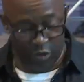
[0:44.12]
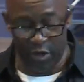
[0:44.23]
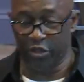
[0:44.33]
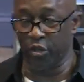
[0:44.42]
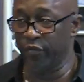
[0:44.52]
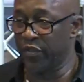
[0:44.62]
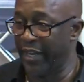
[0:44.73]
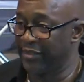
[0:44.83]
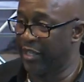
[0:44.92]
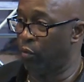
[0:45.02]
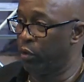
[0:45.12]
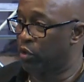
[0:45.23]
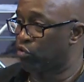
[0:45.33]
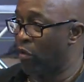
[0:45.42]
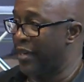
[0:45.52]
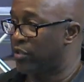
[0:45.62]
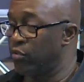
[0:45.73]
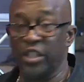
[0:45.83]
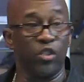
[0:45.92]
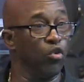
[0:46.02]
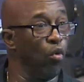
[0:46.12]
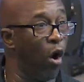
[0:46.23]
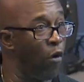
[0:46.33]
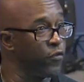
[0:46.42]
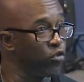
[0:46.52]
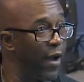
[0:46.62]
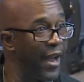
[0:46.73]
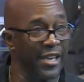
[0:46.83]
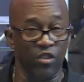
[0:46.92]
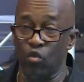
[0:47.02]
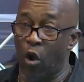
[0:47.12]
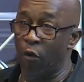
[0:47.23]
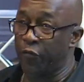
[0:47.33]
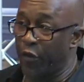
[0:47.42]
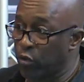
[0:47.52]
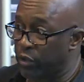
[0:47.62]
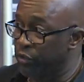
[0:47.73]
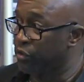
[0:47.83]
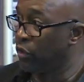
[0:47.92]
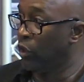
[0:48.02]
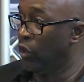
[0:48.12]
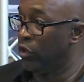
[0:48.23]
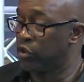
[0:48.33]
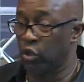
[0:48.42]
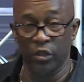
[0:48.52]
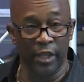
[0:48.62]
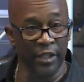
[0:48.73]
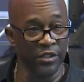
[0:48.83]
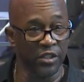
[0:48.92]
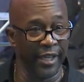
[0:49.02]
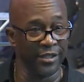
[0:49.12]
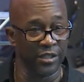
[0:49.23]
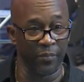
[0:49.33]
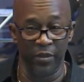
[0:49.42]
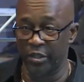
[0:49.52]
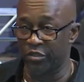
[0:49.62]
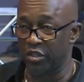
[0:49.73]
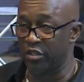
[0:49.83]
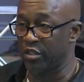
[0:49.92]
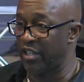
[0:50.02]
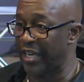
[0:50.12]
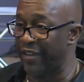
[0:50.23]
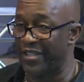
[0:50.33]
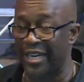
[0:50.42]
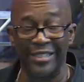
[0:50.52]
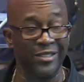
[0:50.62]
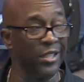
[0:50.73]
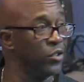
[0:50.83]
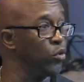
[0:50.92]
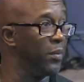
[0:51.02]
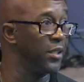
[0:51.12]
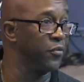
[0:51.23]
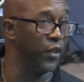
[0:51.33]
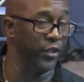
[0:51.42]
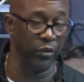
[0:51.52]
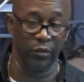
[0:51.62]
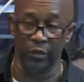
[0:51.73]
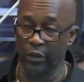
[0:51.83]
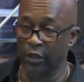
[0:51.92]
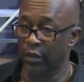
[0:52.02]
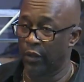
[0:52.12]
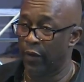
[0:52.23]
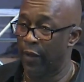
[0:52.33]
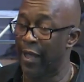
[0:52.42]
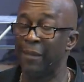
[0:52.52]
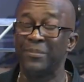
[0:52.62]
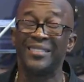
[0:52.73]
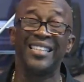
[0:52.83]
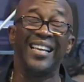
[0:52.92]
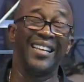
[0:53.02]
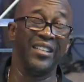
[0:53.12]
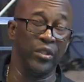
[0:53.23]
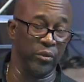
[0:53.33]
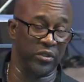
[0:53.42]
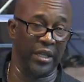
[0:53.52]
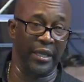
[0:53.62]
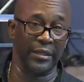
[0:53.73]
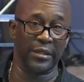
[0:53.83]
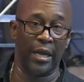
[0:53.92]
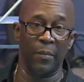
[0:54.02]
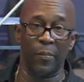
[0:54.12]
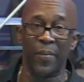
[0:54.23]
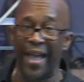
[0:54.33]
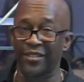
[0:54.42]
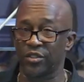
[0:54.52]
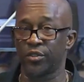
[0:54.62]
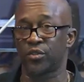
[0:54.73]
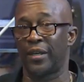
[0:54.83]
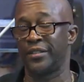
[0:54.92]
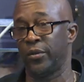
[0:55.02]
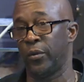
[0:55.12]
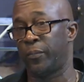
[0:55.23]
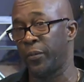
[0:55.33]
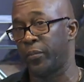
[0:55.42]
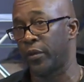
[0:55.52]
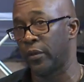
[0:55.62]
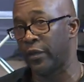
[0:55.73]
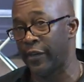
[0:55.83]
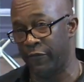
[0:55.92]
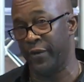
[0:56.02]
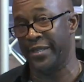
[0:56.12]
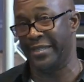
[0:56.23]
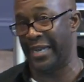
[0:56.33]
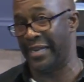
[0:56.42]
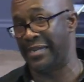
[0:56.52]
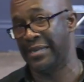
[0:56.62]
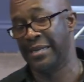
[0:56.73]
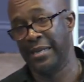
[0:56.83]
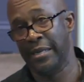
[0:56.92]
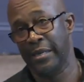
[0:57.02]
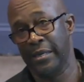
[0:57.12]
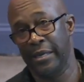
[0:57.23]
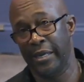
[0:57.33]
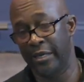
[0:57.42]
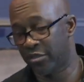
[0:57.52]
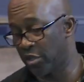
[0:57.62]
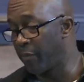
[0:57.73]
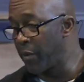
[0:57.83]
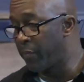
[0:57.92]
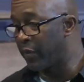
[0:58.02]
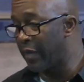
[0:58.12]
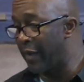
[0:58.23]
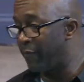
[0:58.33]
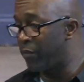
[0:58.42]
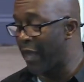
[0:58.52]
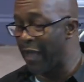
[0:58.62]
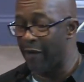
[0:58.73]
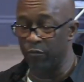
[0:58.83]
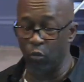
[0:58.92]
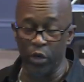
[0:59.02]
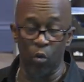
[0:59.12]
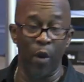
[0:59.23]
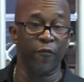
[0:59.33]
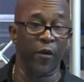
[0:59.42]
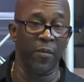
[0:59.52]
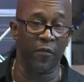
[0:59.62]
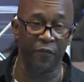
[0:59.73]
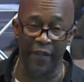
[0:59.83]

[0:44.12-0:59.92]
There are certain things that will try to get you off track, get you off focus. So you got to understand something in this season of your life. God has done too much for you. I'm telling you, saints, I'm a pastor, so I deal with people every day. And some people that have went away from the